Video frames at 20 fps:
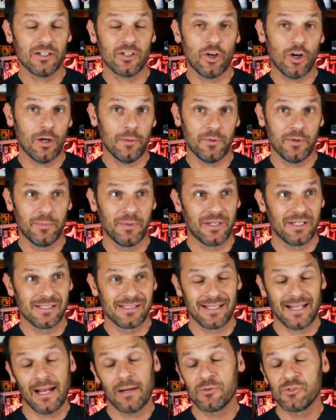John Carpenter
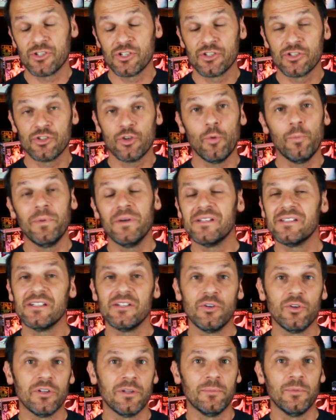because the guy was just so
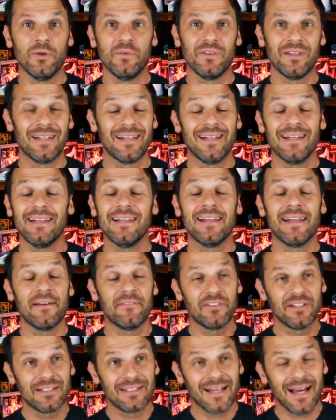busy doing the movie that he didn't
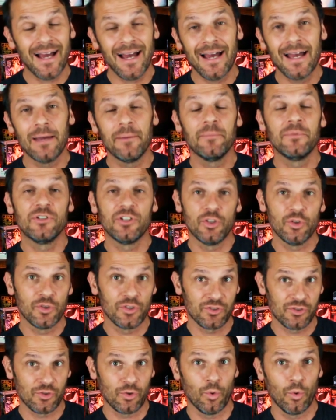have the time to
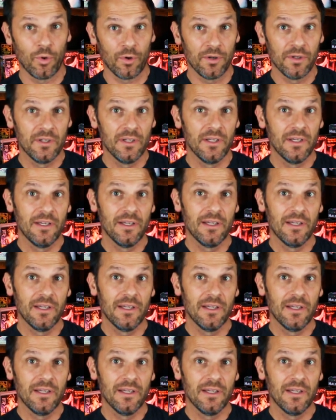do the score.